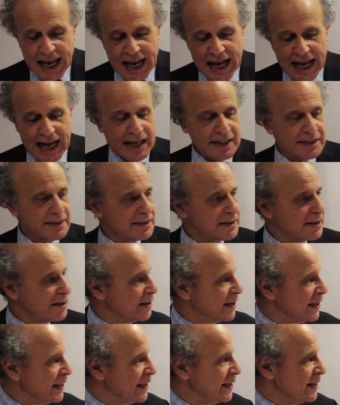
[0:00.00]
And
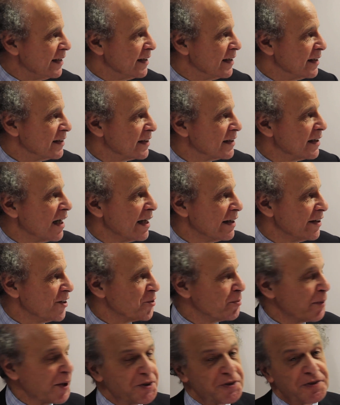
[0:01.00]
the slide
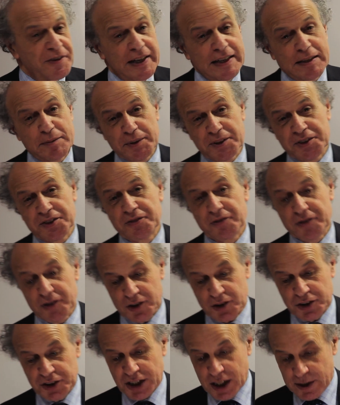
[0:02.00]
that's most famous
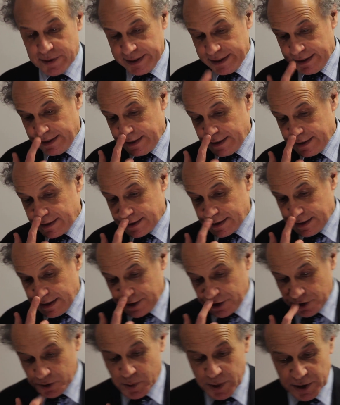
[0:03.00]
for showing this
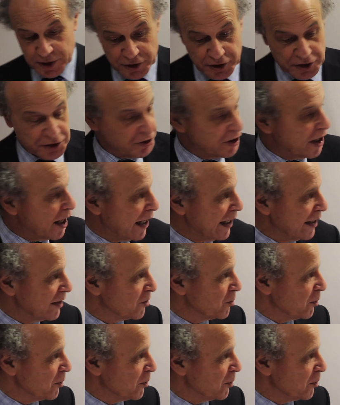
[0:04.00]
is the one on the right,